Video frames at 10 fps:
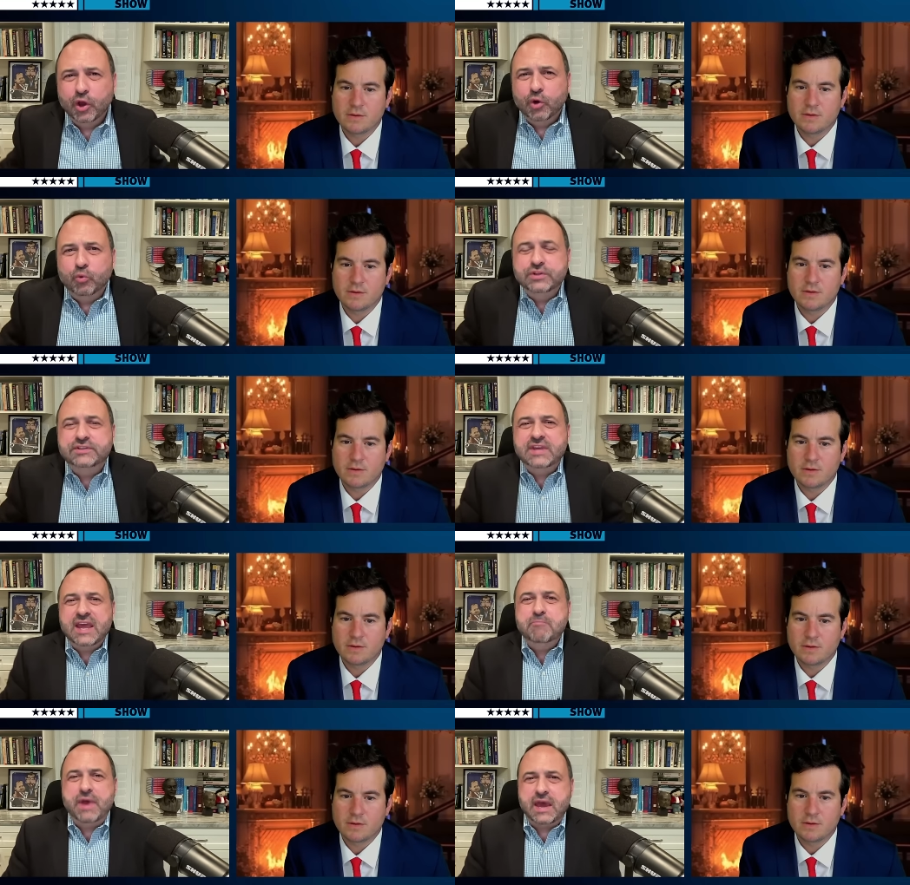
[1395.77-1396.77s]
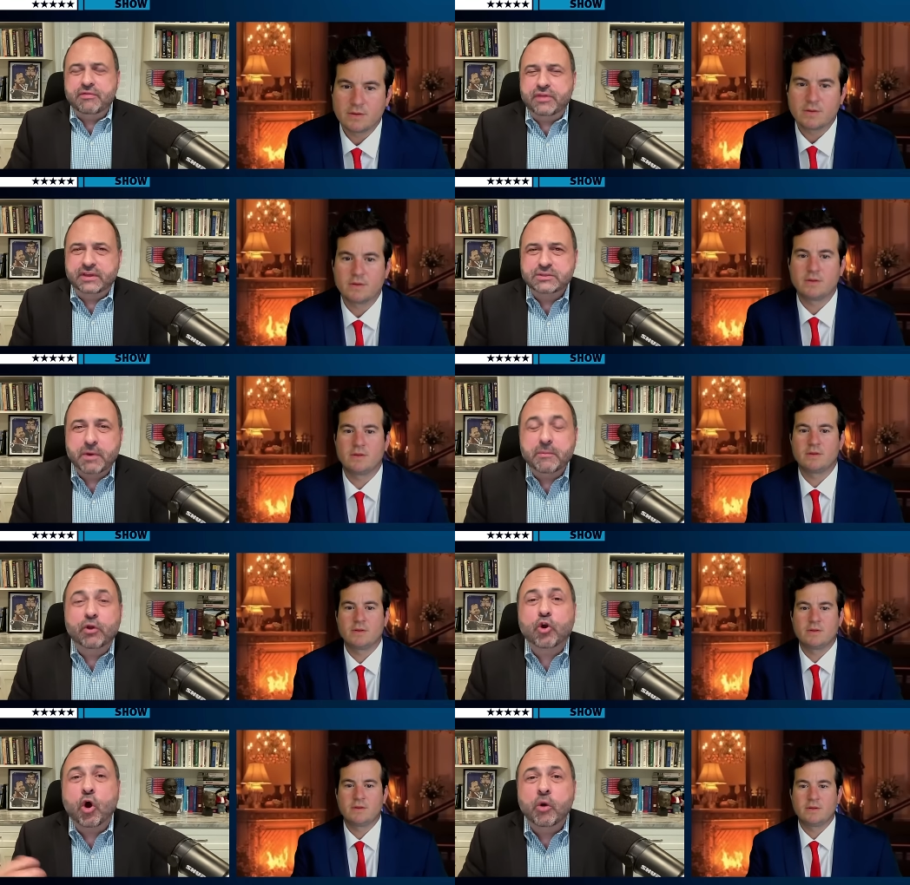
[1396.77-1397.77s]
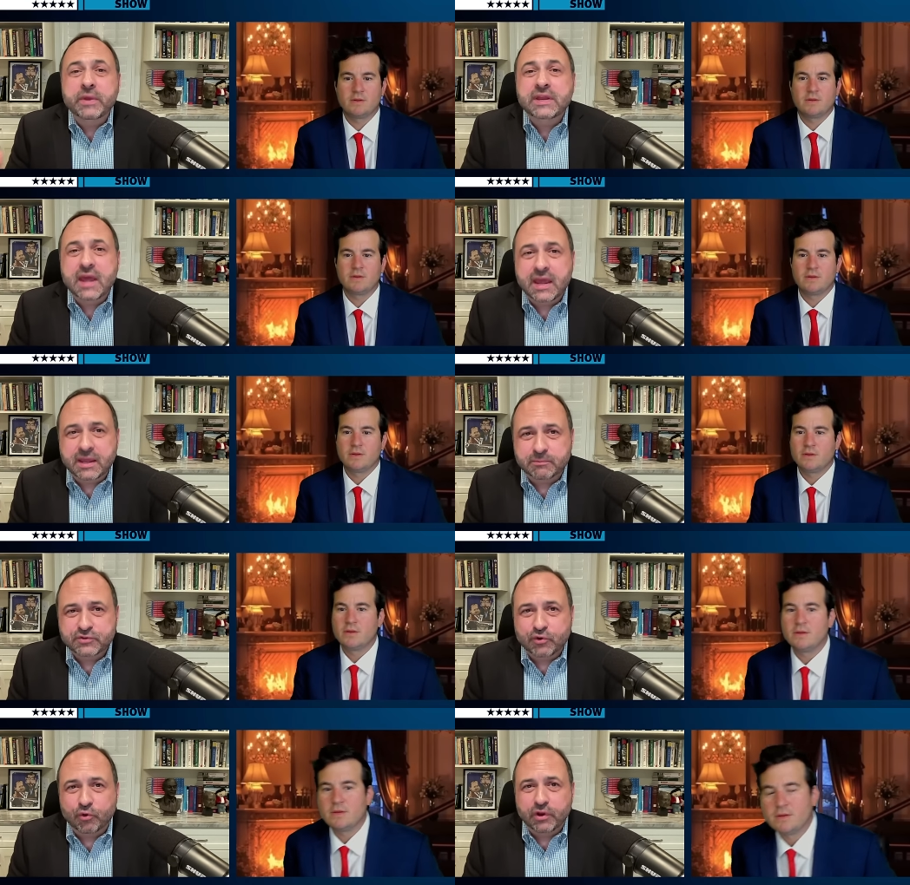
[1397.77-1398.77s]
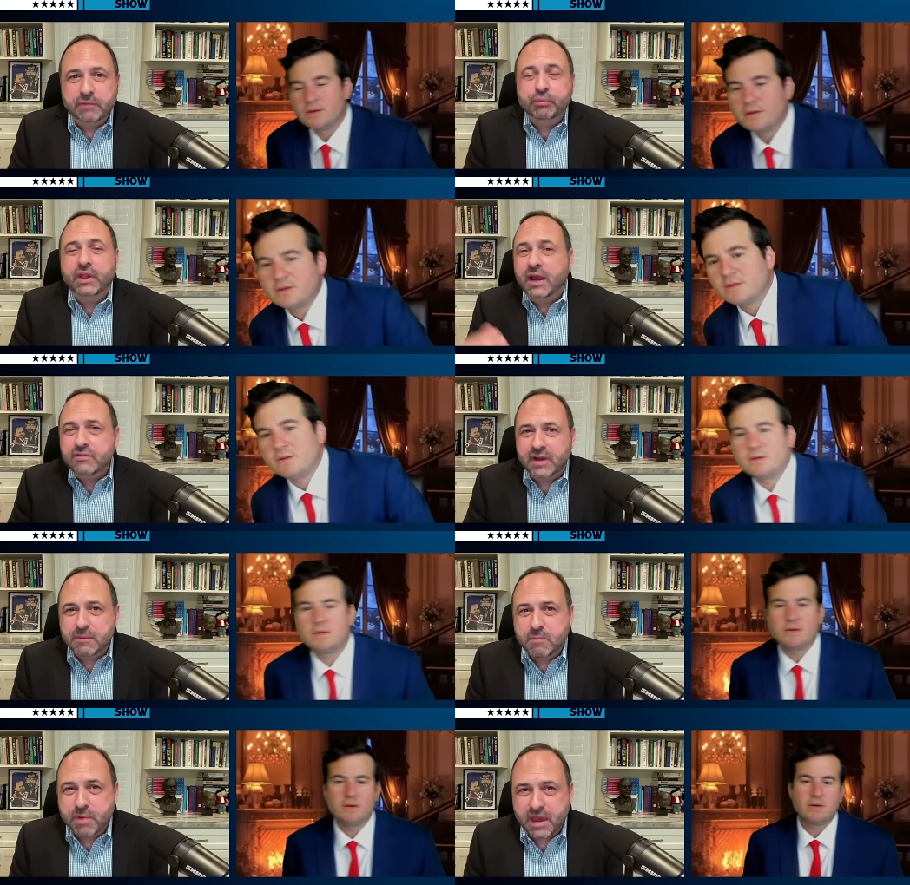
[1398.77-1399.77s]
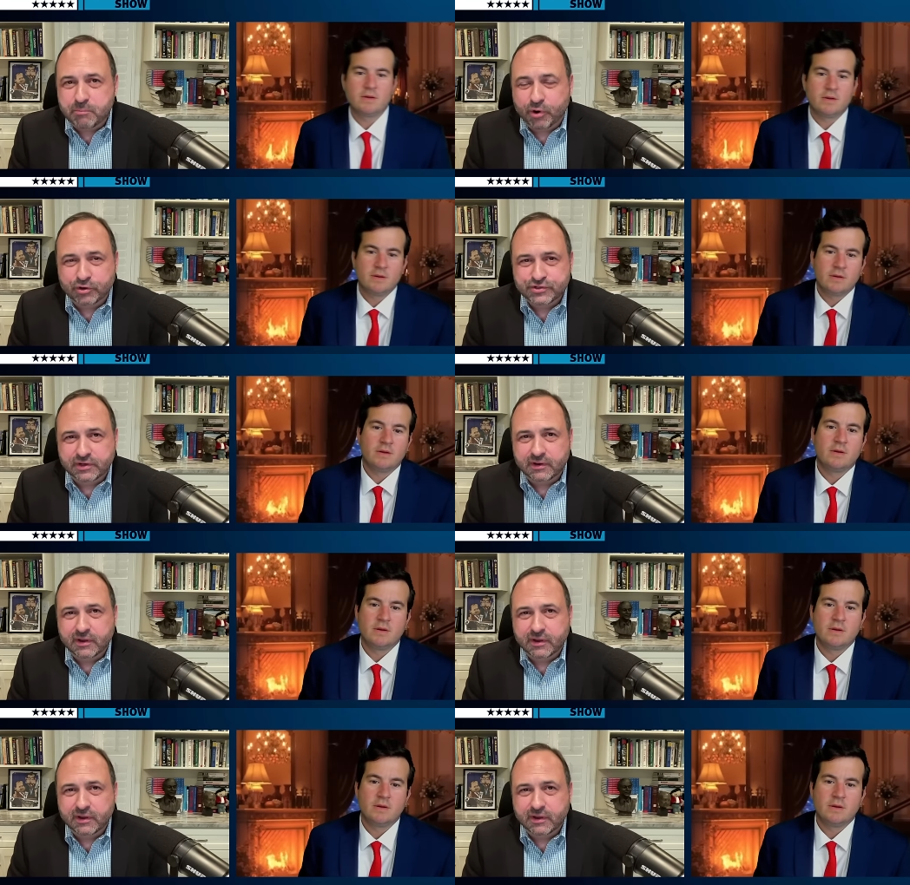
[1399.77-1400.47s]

Speaker 1: would say bad things about me or call me names or imply that I'm a bad person.